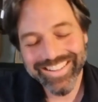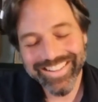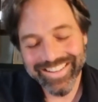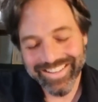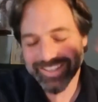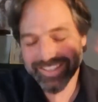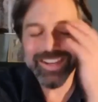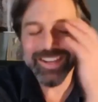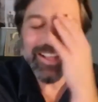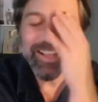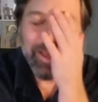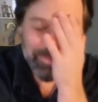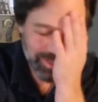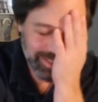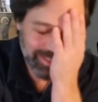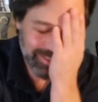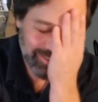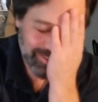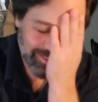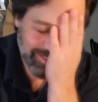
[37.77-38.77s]
You're gonna get me
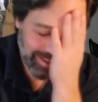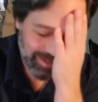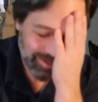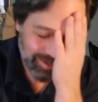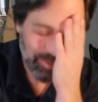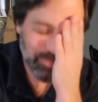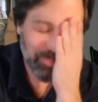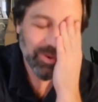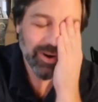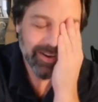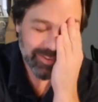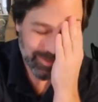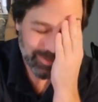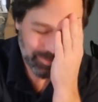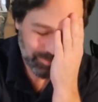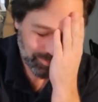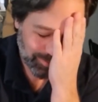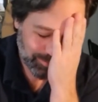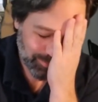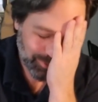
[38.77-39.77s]
in like
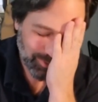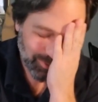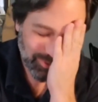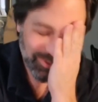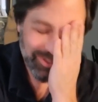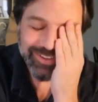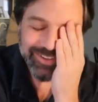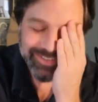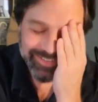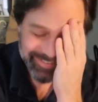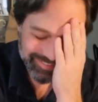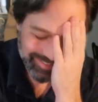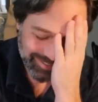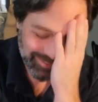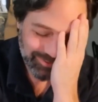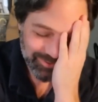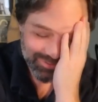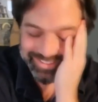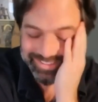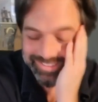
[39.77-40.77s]
apocalyptic mode here. It's not
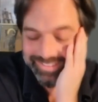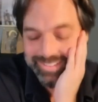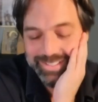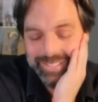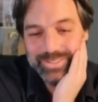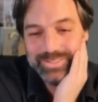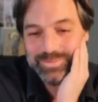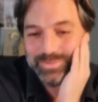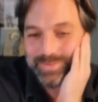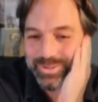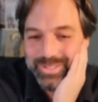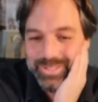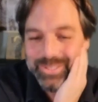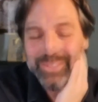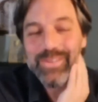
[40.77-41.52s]
great. It's not good for you.